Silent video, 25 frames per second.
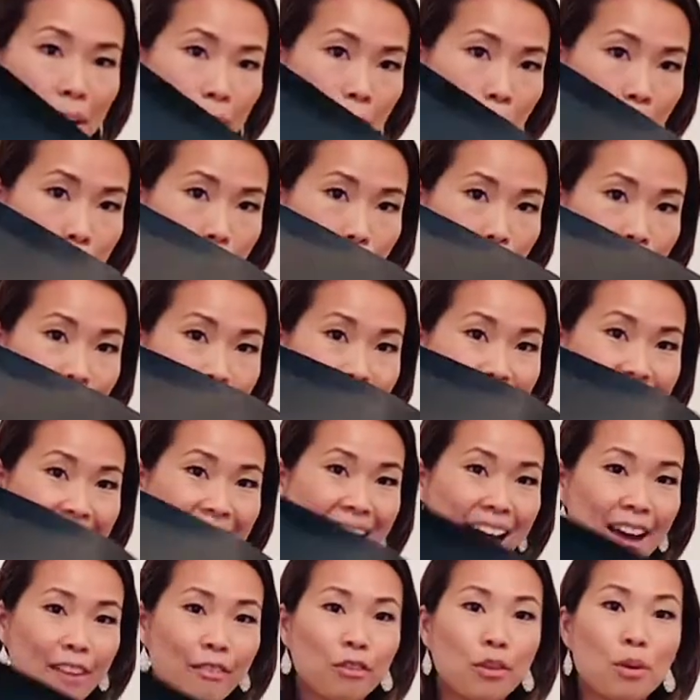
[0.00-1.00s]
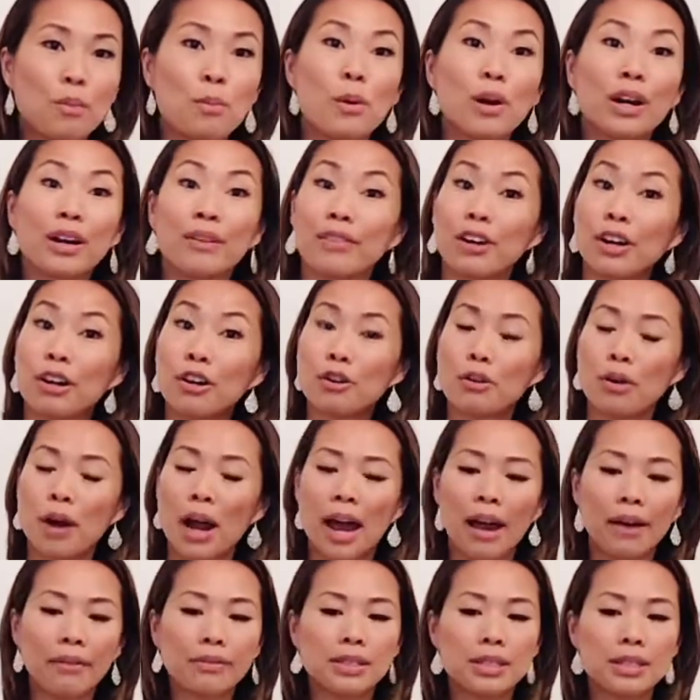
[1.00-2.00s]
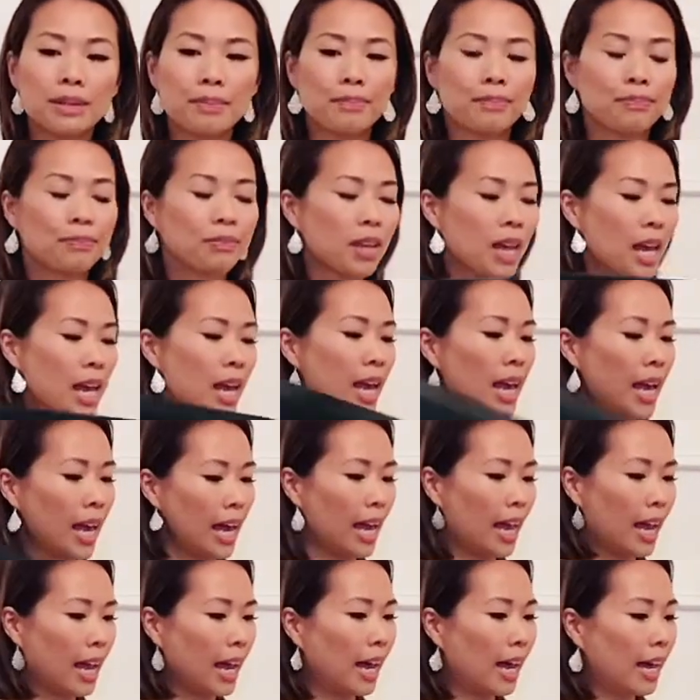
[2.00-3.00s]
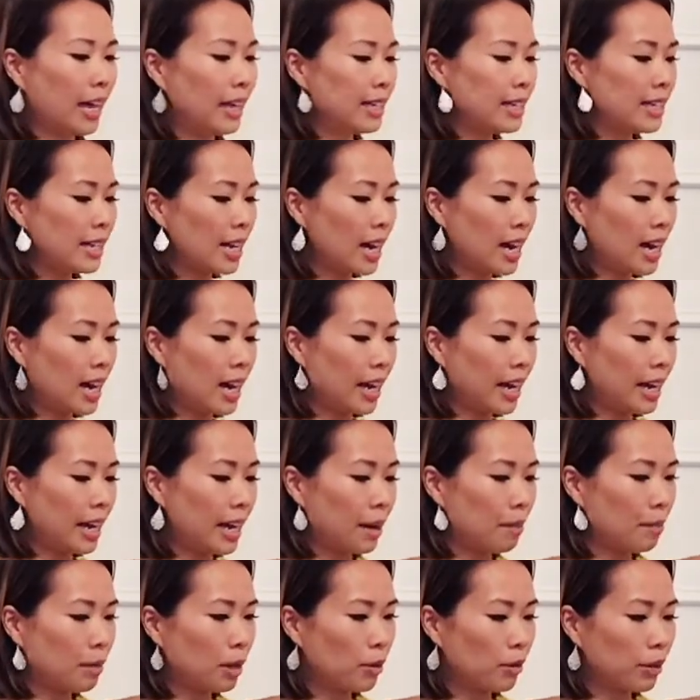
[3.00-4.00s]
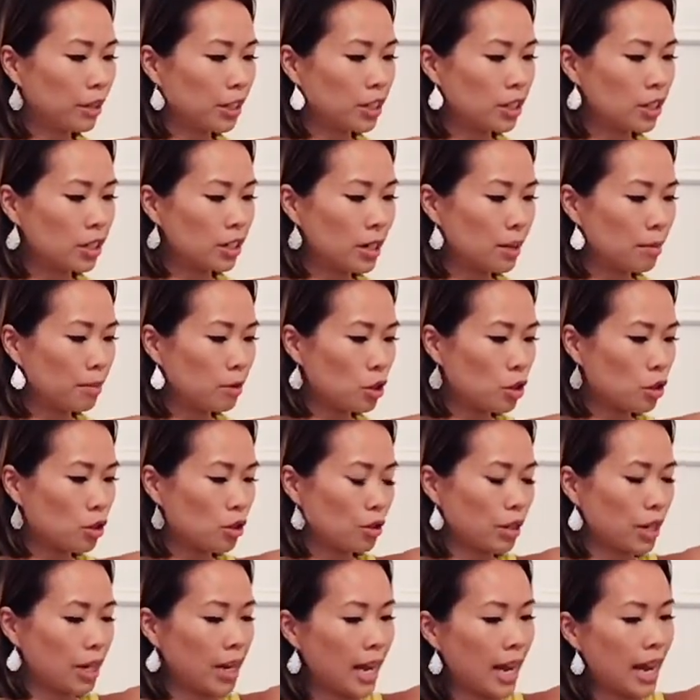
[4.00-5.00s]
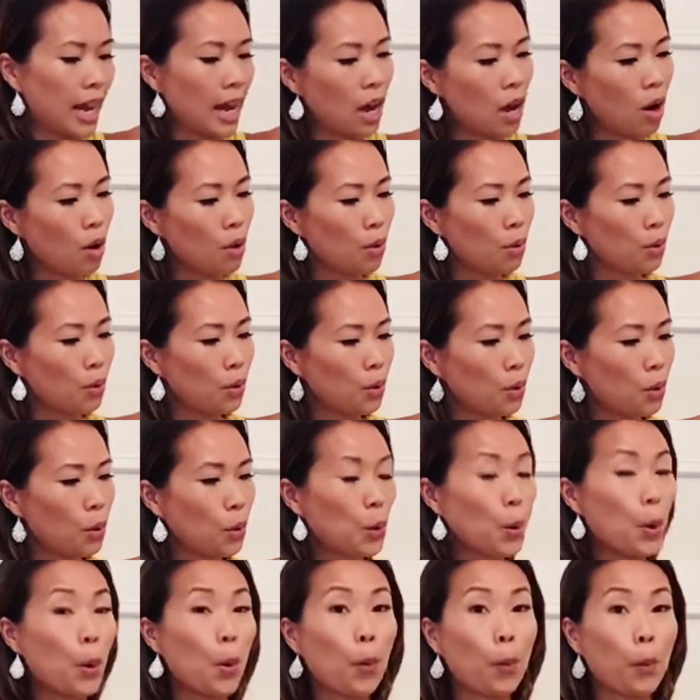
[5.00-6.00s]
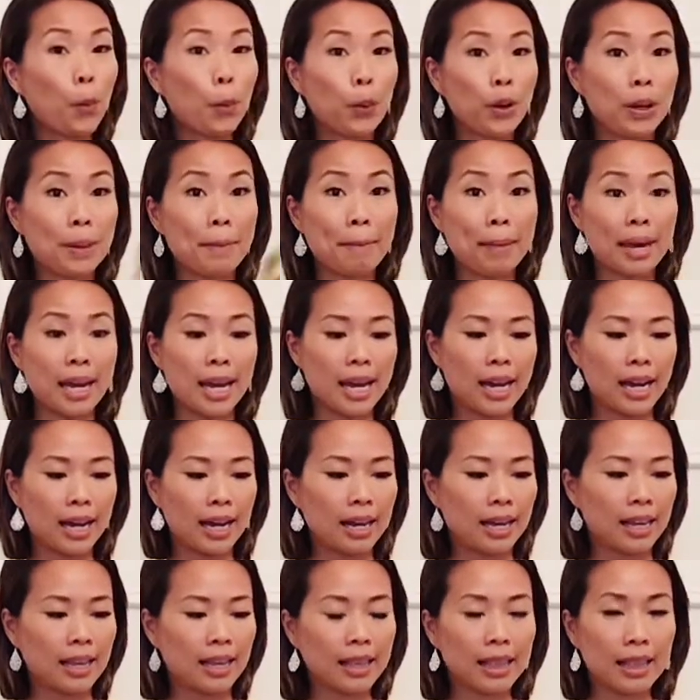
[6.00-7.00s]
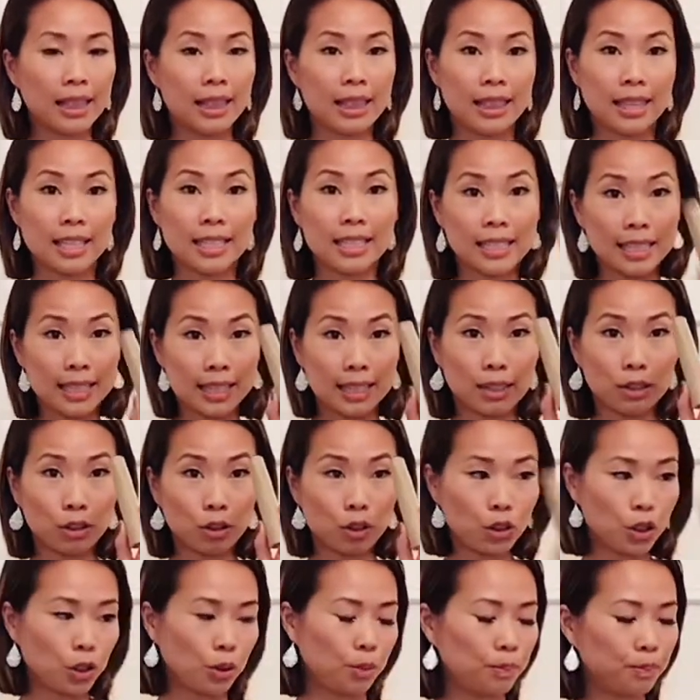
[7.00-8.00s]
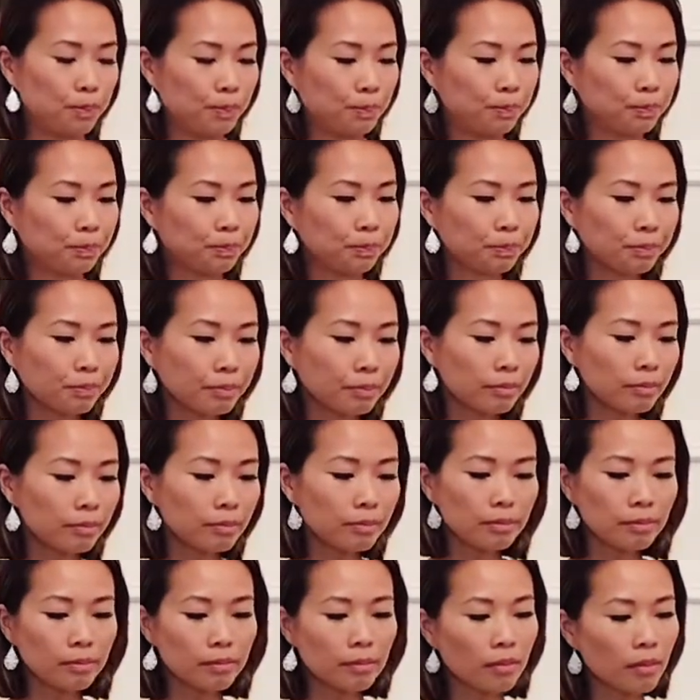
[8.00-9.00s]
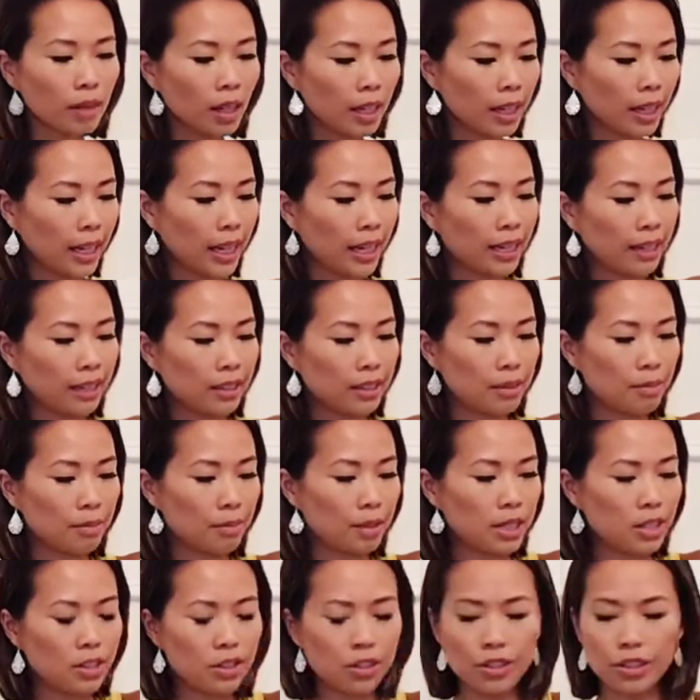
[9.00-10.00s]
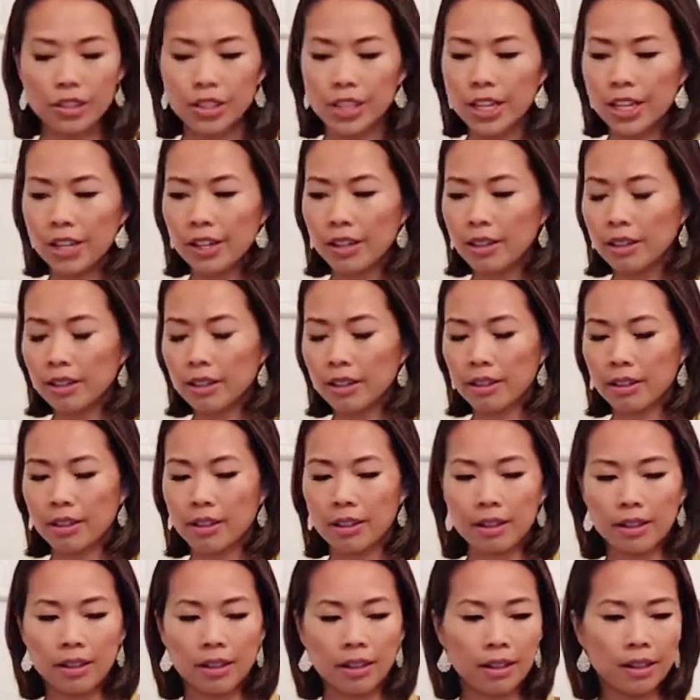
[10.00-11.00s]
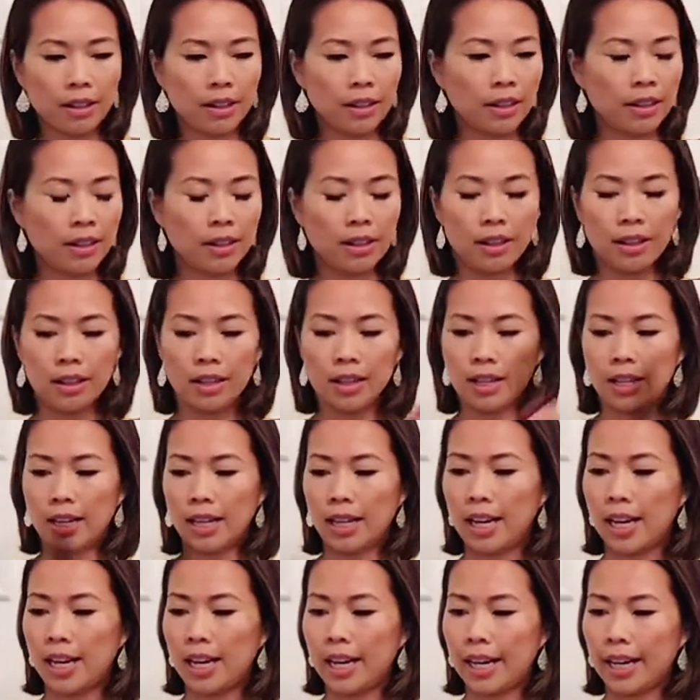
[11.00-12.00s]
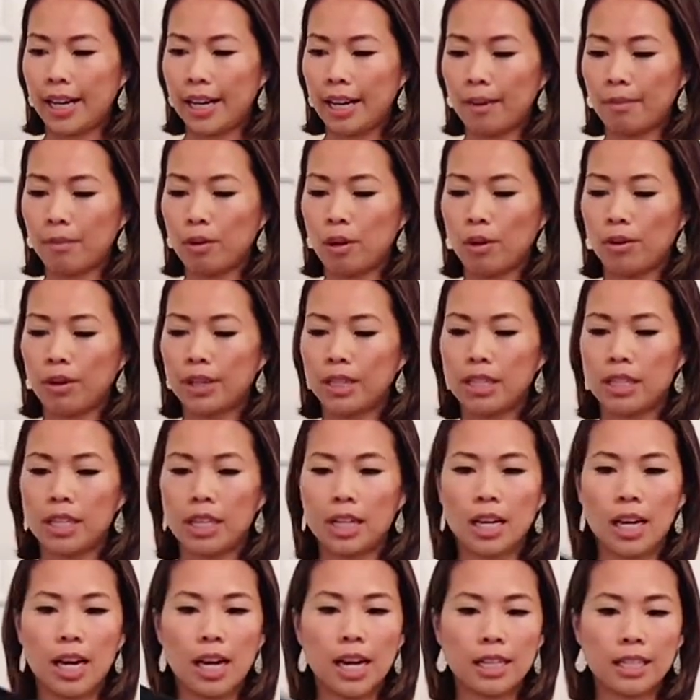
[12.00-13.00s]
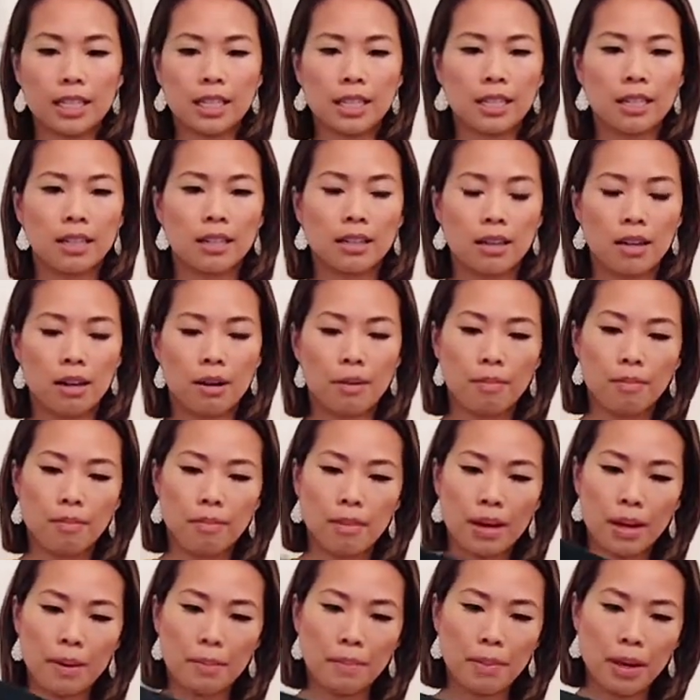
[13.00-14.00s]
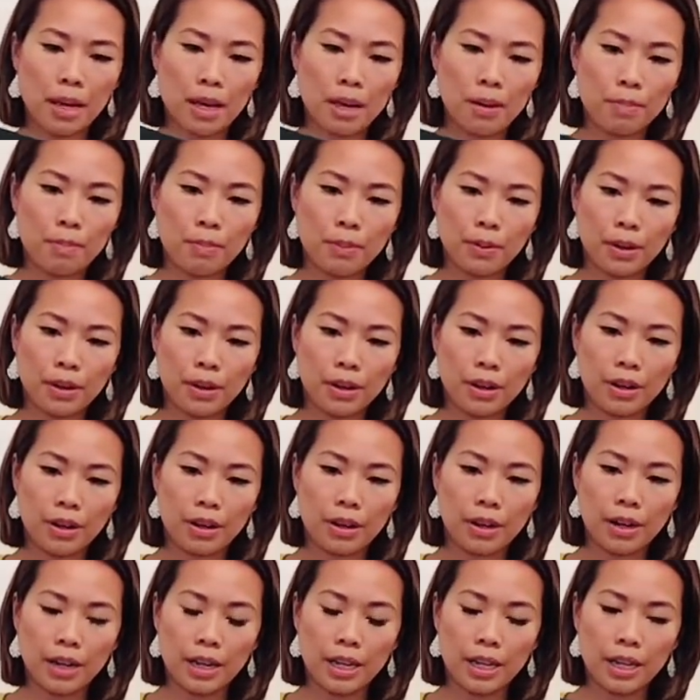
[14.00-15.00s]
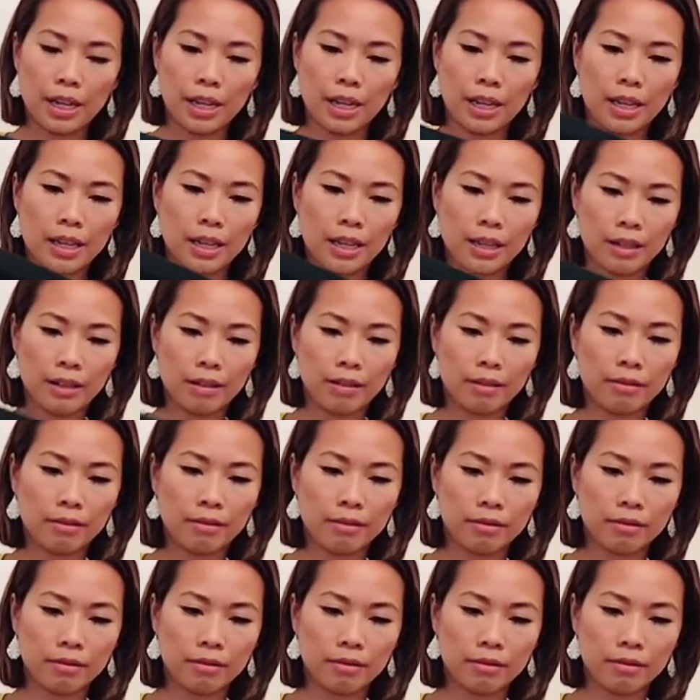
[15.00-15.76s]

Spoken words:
paper that I had from one of our crafts. And I am going to demonstrate how we make this little tube. Getting some scissors here. I am going to cut my paper in